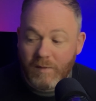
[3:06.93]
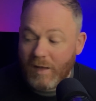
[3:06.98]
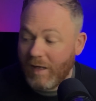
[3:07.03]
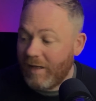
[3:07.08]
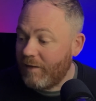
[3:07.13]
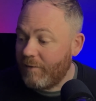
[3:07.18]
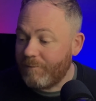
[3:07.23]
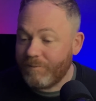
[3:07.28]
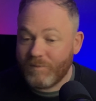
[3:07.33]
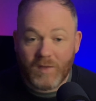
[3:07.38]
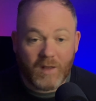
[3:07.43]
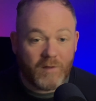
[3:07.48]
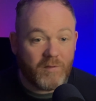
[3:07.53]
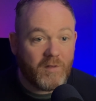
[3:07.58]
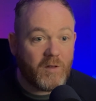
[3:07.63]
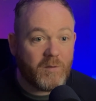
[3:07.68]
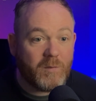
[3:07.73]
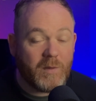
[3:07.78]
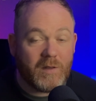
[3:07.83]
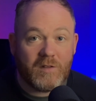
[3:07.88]
And if
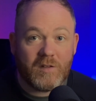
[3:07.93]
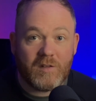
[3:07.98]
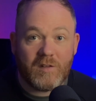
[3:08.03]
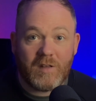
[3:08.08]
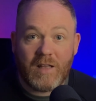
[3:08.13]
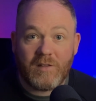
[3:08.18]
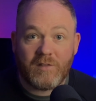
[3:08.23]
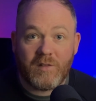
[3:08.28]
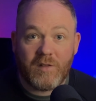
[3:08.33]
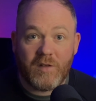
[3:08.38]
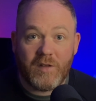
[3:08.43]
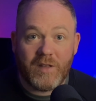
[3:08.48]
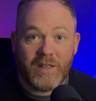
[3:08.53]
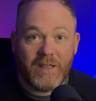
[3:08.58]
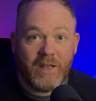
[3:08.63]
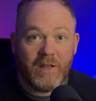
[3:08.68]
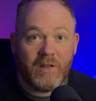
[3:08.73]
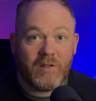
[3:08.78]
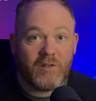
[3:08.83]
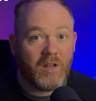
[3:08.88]
this business lasts 30
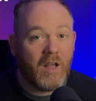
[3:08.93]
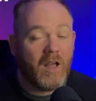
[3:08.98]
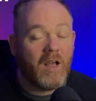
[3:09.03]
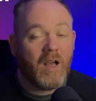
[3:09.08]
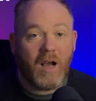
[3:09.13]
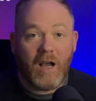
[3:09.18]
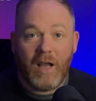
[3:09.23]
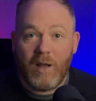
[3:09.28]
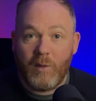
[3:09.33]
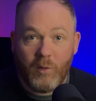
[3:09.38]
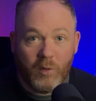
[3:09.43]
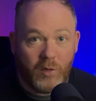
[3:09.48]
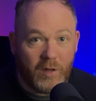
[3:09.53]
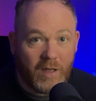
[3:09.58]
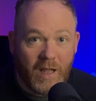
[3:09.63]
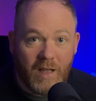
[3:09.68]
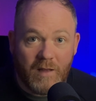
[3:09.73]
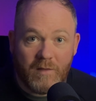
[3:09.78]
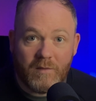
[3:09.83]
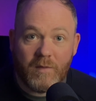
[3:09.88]
years, I will
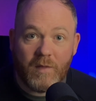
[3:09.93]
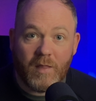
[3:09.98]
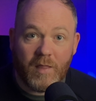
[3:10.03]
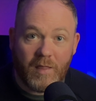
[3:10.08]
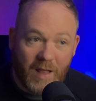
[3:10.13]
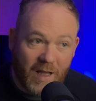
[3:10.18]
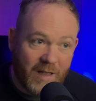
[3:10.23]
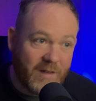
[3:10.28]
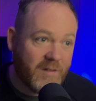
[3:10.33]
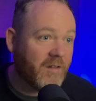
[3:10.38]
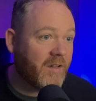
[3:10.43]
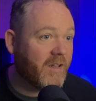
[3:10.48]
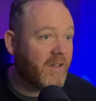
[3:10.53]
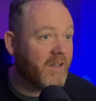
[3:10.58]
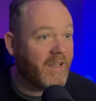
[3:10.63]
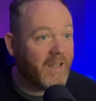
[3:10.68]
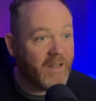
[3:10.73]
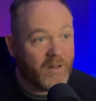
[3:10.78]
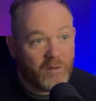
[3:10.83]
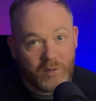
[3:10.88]
get that
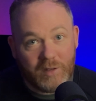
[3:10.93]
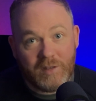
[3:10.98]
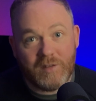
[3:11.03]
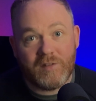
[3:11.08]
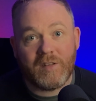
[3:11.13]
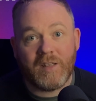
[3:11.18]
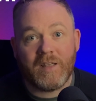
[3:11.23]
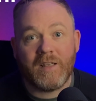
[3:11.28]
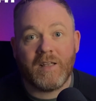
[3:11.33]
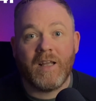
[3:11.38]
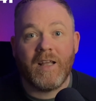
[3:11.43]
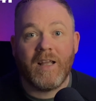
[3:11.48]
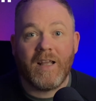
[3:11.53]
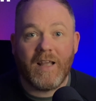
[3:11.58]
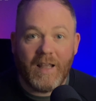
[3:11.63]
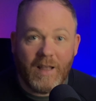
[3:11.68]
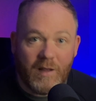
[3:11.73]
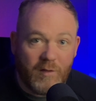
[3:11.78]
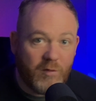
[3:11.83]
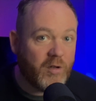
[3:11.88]
increasing
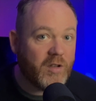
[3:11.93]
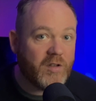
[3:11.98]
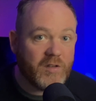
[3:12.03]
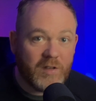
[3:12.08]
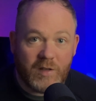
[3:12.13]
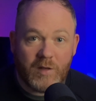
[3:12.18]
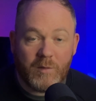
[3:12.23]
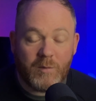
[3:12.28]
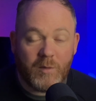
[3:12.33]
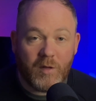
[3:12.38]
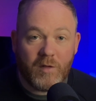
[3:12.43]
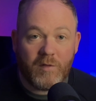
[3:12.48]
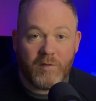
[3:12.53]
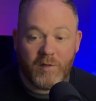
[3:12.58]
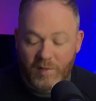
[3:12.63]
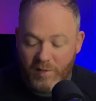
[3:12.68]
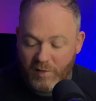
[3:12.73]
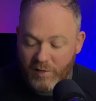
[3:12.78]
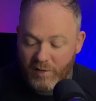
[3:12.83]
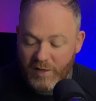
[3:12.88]
every single month
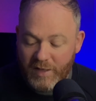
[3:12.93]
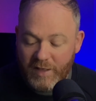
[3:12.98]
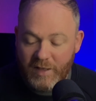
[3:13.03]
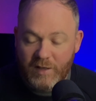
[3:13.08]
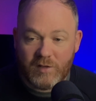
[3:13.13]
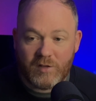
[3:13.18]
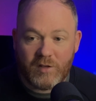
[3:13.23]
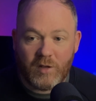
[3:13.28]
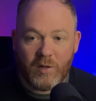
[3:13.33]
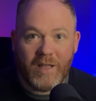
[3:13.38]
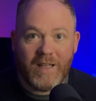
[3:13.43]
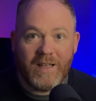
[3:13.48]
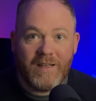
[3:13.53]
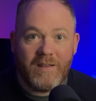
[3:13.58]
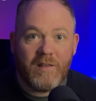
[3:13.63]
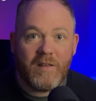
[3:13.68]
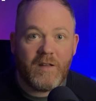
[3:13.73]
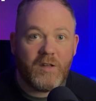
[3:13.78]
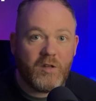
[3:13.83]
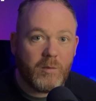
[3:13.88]
for 30 years. So
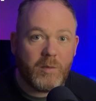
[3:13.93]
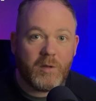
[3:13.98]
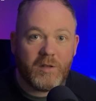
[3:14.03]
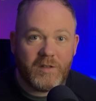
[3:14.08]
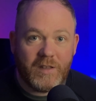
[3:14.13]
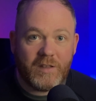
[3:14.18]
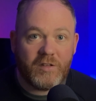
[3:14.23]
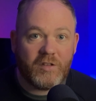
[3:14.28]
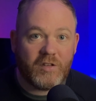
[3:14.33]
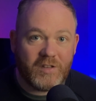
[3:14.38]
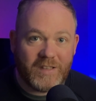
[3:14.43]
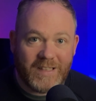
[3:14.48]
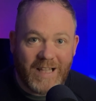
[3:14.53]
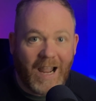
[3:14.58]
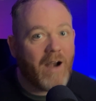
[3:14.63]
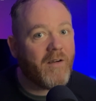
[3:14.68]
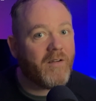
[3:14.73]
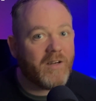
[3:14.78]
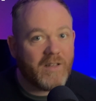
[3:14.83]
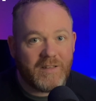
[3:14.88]
into the double digits
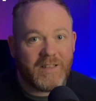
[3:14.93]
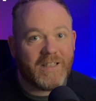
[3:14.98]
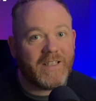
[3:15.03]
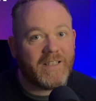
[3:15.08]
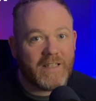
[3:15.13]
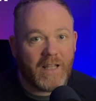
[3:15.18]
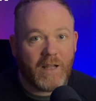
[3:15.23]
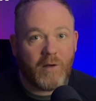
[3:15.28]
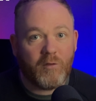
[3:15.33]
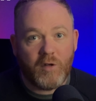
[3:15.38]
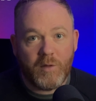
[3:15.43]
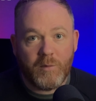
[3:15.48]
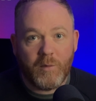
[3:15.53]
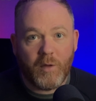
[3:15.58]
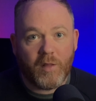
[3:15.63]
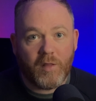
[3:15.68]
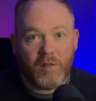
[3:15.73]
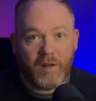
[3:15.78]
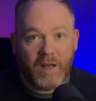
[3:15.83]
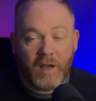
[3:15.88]
guaranteed every
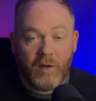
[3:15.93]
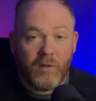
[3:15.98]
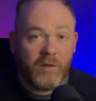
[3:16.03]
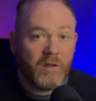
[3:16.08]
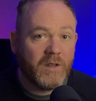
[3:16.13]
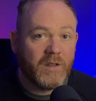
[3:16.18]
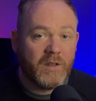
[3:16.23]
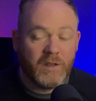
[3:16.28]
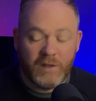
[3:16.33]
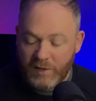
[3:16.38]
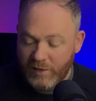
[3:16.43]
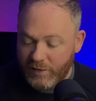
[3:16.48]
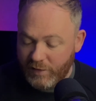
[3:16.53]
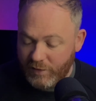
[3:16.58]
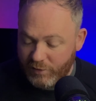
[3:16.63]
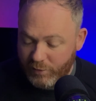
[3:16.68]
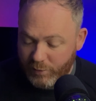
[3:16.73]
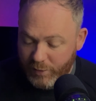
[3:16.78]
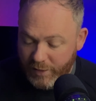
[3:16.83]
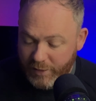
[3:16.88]
month now
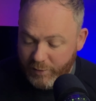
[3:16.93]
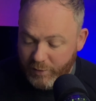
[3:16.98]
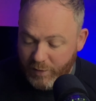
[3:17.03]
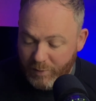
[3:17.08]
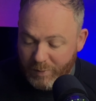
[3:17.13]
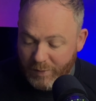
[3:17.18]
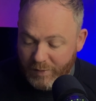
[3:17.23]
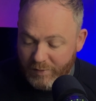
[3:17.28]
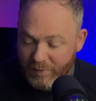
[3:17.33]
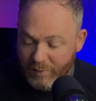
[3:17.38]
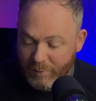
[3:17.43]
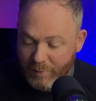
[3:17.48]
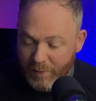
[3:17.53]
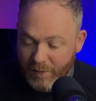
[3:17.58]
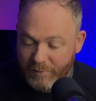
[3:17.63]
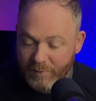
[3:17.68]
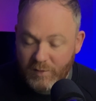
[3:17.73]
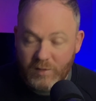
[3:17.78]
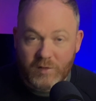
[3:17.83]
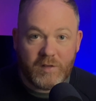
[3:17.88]
is a really great place to
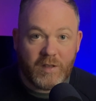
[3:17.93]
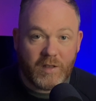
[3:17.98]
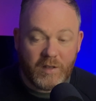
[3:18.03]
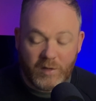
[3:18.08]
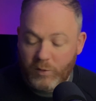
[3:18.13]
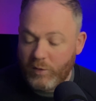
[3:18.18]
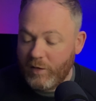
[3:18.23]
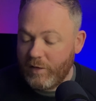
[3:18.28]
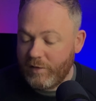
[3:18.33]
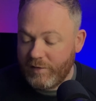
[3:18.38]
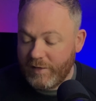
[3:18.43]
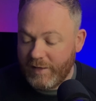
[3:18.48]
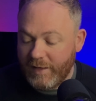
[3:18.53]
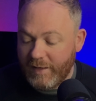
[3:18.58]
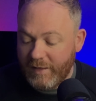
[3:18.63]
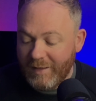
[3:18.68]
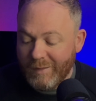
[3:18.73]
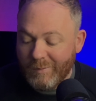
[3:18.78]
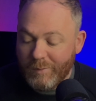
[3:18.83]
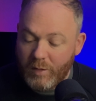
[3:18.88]
be. So it's taken a while to
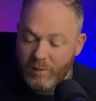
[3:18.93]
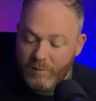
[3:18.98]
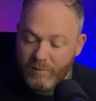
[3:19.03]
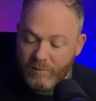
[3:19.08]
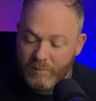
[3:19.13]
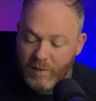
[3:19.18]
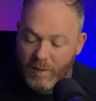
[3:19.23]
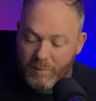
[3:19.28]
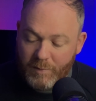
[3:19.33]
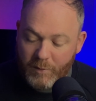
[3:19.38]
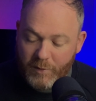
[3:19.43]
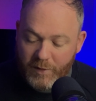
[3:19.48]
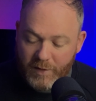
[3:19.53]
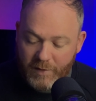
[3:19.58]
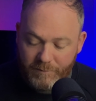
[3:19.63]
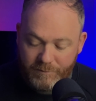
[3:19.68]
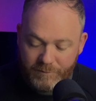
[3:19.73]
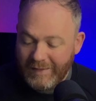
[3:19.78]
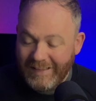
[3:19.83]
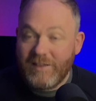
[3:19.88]
get there, but I'm happy with
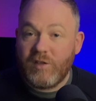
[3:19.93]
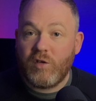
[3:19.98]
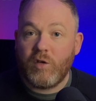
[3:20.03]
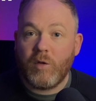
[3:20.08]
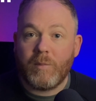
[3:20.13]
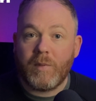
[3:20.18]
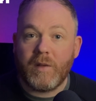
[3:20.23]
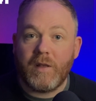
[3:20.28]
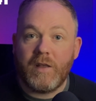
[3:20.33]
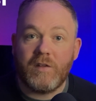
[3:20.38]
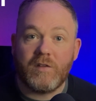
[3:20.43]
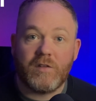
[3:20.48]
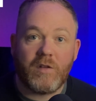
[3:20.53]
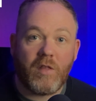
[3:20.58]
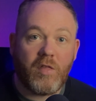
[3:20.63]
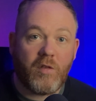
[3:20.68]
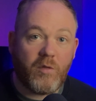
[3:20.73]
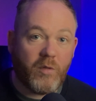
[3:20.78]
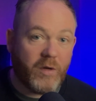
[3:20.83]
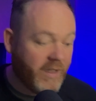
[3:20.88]
it. Next up is
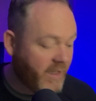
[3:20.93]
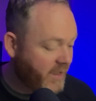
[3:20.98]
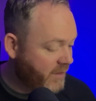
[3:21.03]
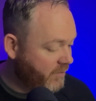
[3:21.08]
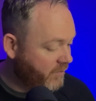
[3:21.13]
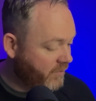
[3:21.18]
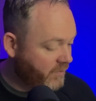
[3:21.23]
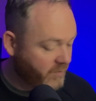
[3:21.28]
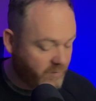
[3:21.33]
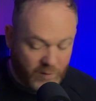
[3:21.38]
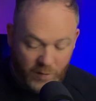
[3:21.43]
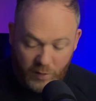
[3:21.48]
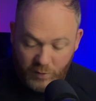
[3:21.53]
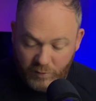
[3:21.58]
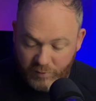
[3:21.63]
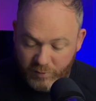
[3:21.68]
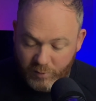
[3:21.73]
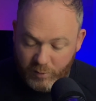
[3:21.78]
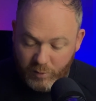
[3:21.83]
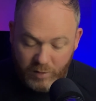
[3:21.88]
3M,
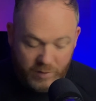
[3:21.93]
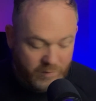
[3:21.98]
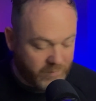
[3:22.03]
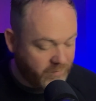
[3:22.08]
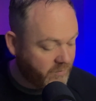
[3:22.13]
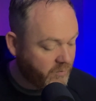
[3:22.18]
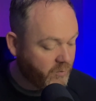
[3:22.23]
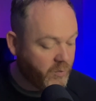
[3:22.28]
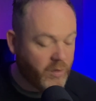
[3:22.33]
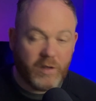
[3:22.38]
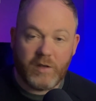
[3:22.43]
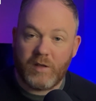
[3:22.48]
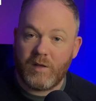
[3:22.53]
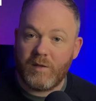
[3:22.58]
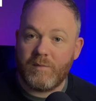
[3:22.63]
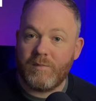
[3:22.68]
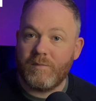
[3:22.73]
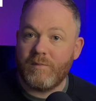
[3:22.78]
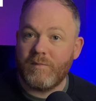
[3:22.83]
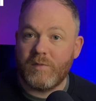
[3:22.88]
known for
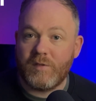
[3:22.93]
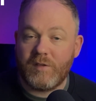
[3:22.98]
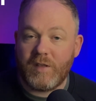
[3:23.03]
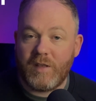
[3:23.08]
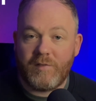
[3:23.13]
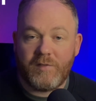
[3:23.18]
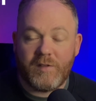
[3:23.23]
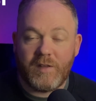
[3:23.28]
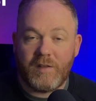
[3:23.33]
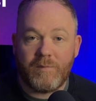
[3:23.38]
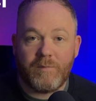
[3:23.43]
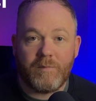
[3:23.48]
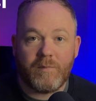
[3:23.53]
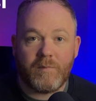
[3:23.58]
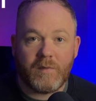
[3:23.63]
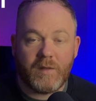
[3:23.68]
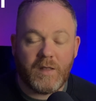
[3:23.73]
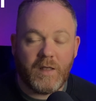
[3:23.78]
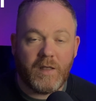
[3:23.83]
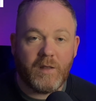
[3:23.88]
worker safety,
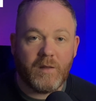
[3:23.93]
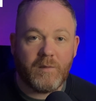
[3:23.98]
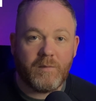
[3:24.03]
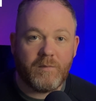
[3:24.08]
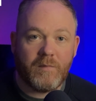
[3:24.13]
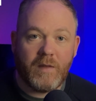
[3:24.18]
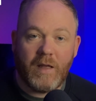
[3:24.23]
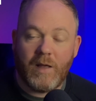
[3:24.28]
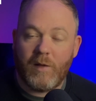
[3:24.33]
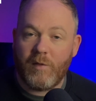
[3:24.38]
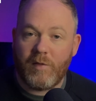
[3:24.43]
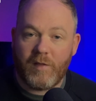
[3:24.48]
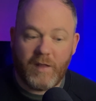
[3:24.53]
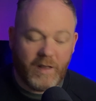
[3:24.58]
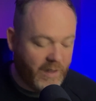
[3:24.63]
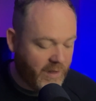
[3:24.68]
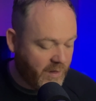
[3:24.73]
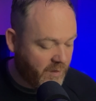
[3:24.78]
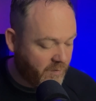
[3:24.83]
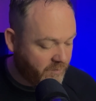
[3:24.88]
gear,
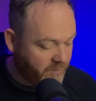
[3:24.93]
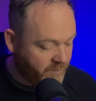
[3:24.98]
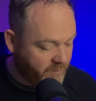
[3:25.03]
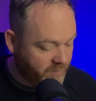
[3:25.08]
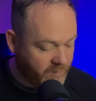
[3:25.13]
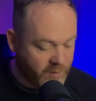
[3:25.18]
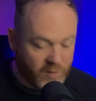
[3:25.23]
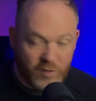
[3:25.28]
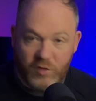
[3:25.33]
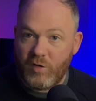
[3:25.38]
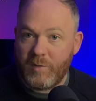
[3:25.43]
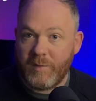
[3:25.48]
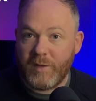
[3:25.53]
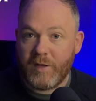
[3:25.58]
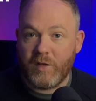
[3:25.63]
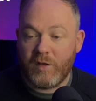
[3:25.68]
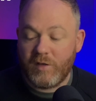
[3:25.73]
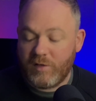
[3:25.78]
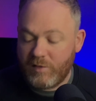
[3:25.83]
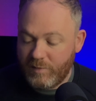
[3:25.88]
healthcare, consumer
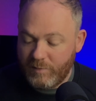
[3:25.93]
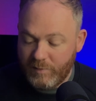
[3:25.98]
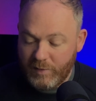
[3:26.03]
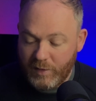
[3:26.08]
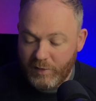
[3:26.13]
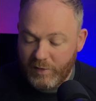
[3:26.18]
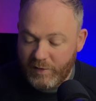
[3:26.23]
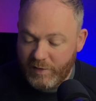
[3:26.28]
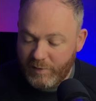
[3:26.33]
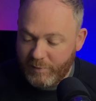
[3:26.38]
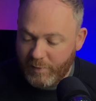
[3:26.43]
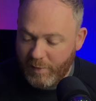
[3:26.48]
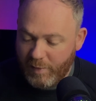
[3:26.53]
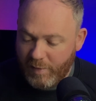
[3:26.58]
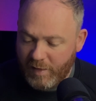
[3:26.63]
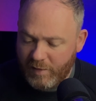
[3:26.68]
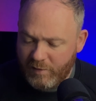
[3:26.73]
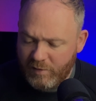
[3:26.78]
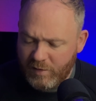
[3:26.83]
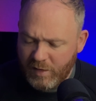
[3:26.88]
goods, load of different
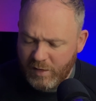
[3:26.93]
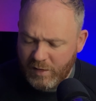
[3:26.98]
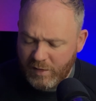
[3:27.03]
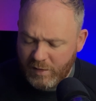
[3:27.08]
things.